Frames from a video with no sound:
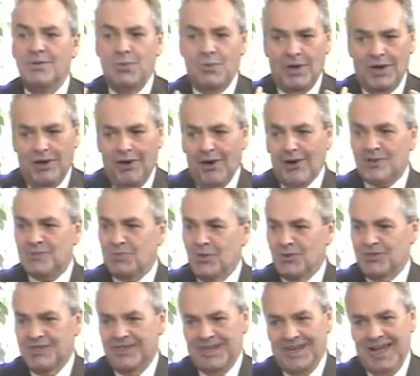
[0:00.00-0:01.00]
We are
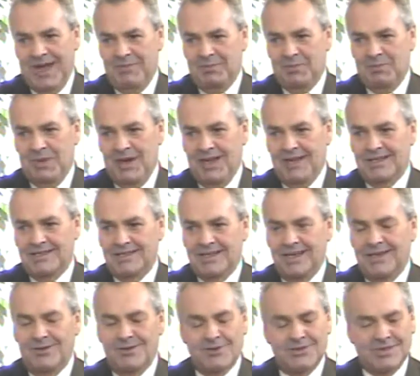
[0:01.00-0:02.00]
supposed to compromise. And
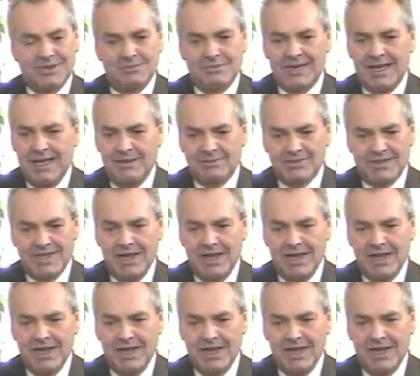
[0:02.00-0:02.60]
I know sometimes